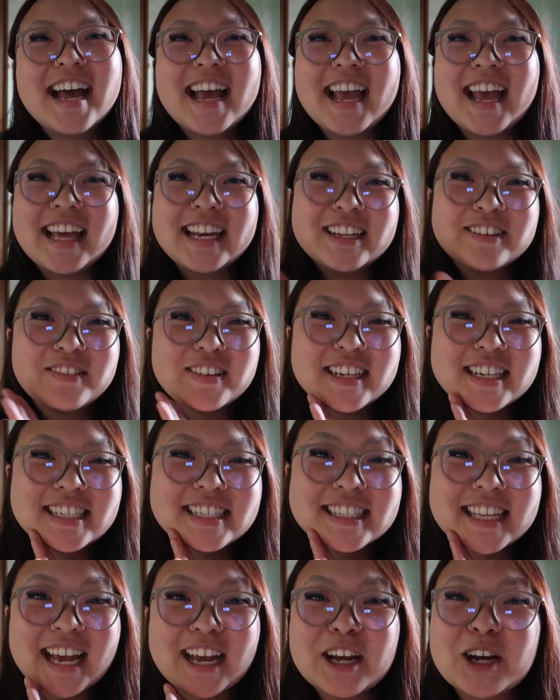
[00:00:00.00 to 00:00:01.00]

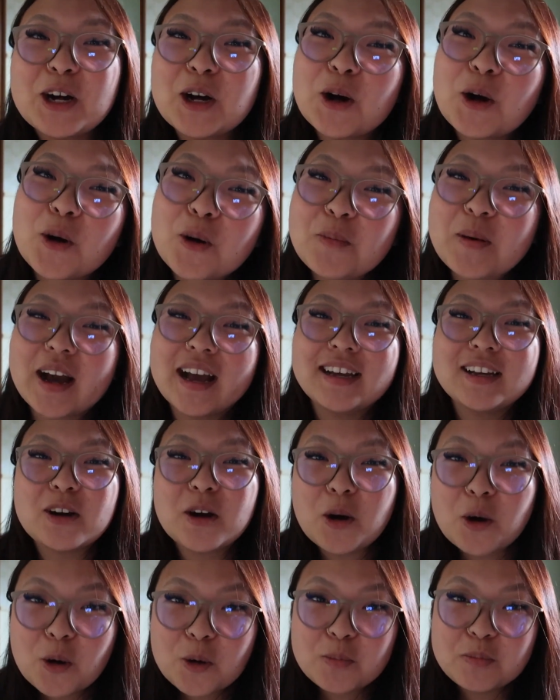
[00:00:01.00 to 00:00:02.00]
Anyways, I
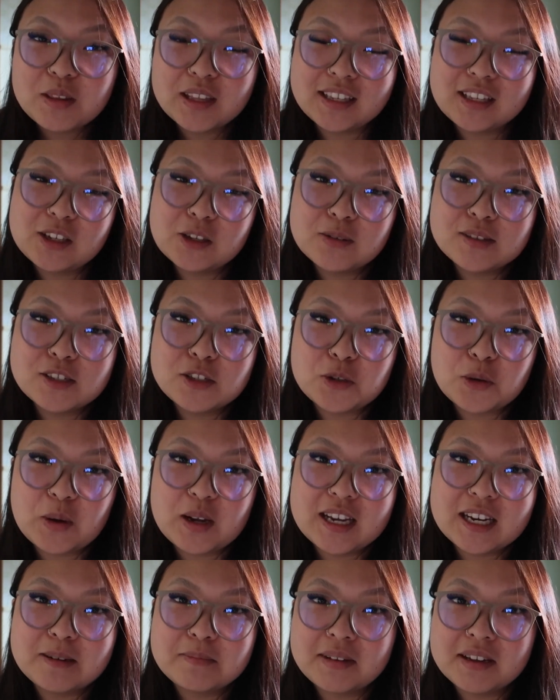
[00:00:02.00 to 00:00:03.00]
hope that you
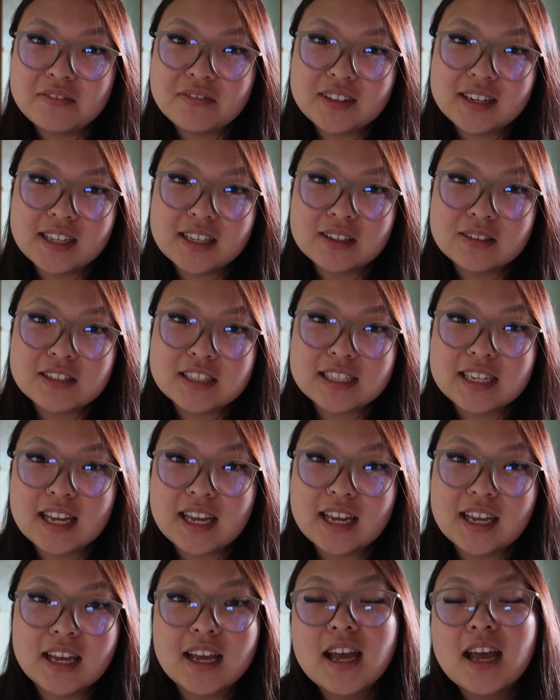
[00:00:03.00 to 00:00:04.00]
enjoyed my video
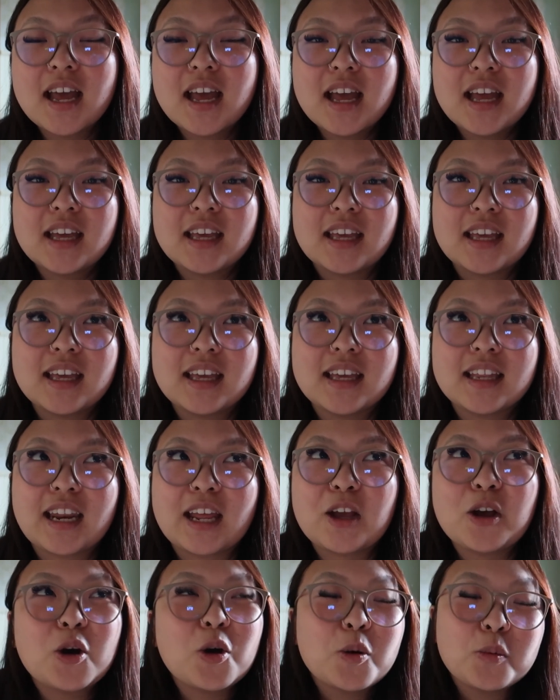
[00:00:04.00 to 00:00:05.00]
today, and
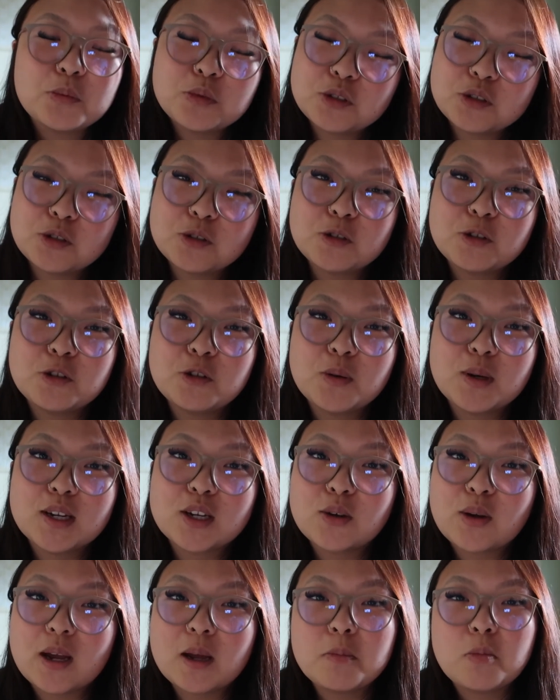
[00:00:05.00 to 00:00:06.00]
I hope to
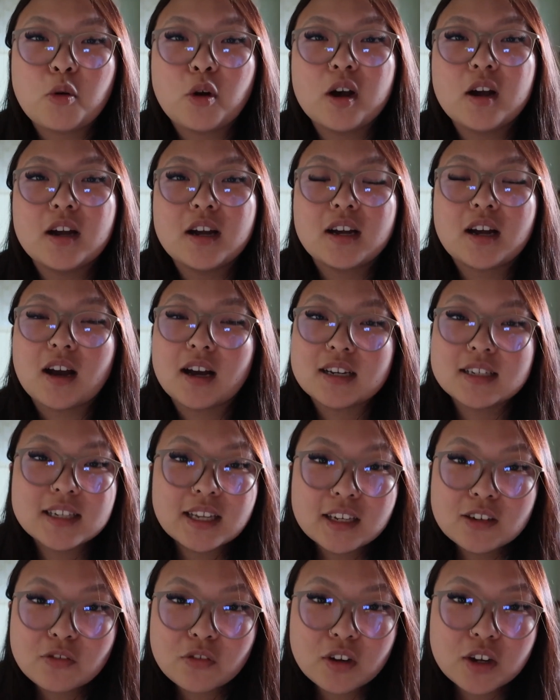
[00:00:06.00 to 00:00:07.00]
create more
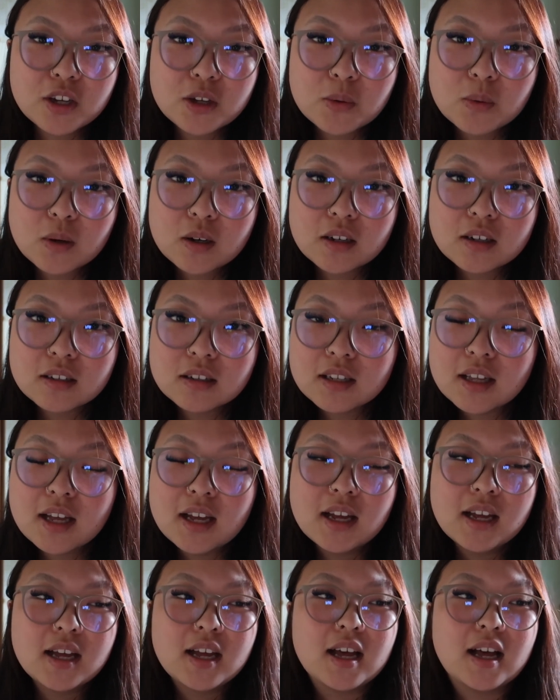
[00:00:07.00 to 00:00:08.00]
content for you all.
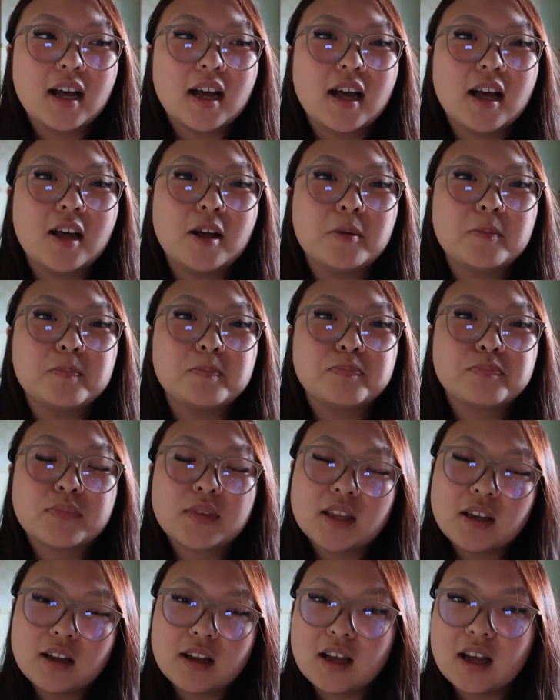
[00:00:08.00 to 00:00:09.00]

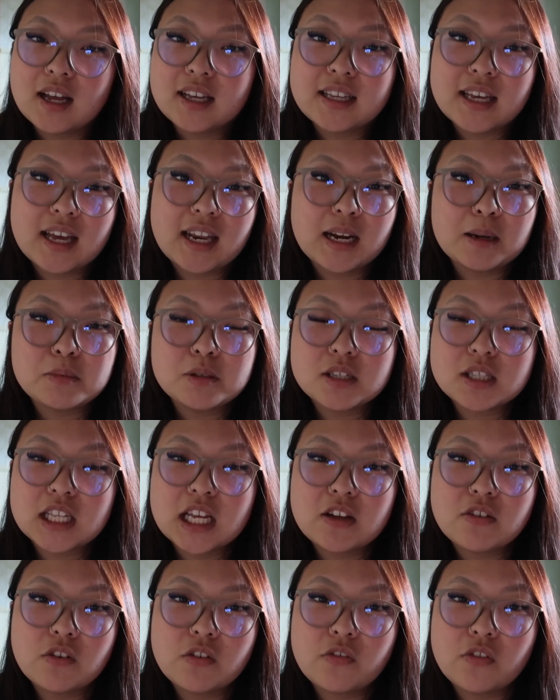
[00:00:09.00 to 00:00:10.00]
Again, I'm just
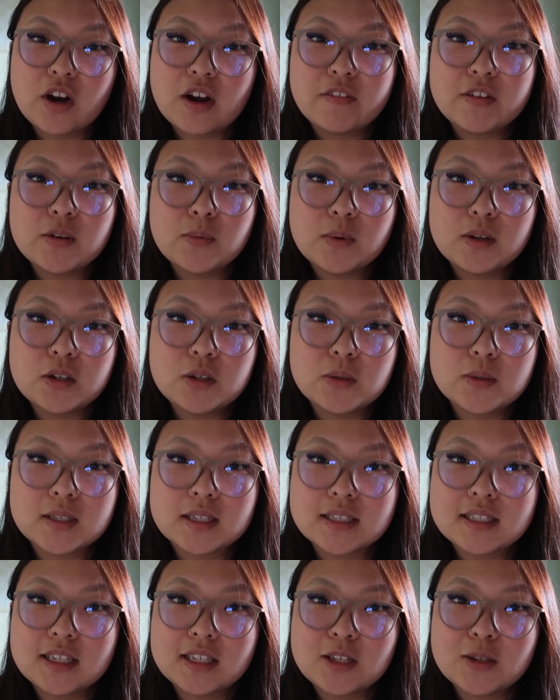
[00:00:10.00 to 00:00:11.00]
thankful for everyone who's
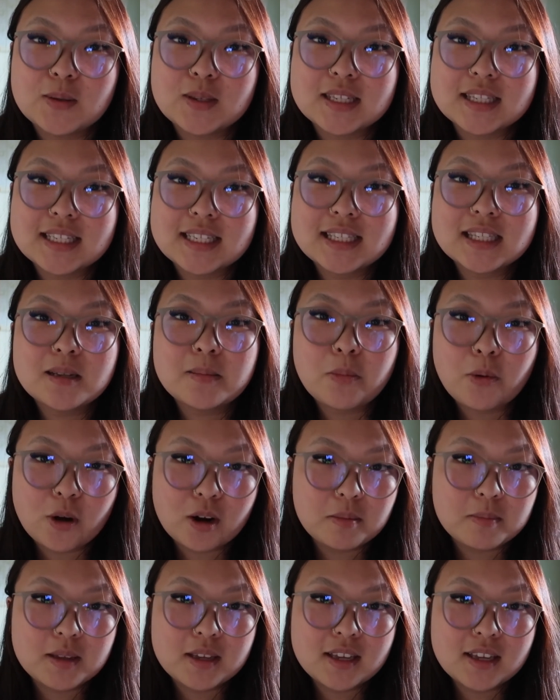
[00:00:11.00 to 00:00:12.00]
continuously
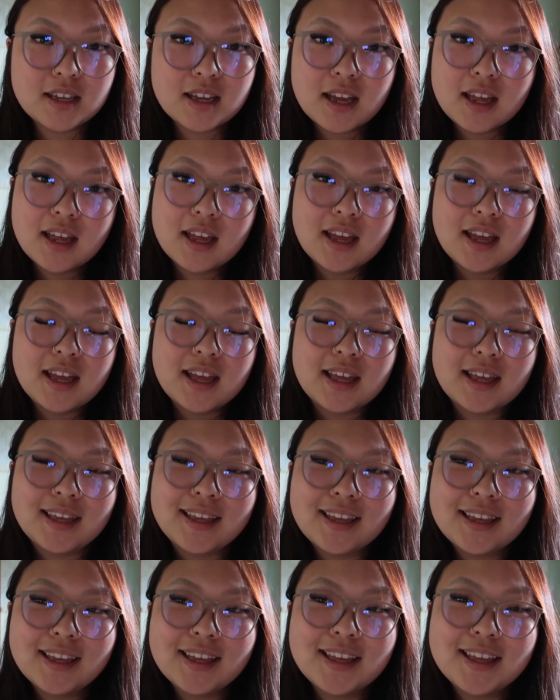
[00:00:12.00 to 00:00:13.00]
support me,
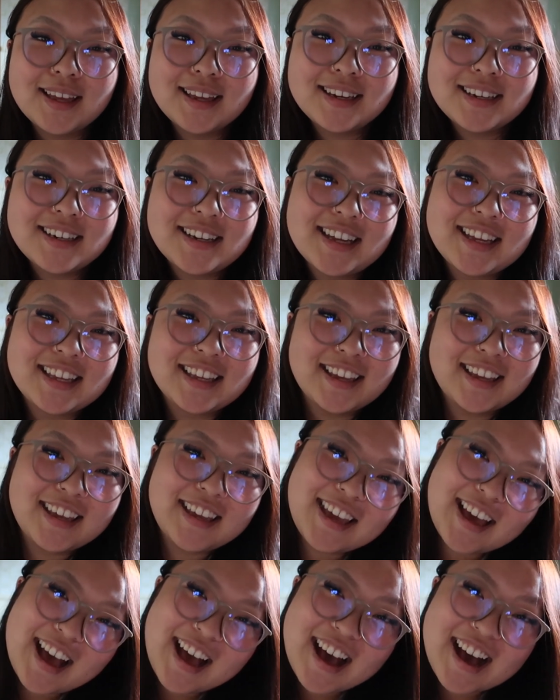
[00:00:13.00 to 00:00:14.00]
and
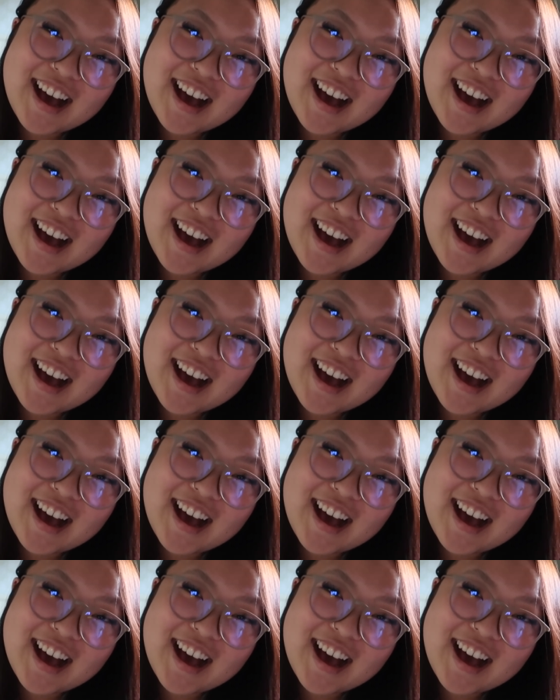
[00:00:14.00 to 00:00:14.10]
yeah,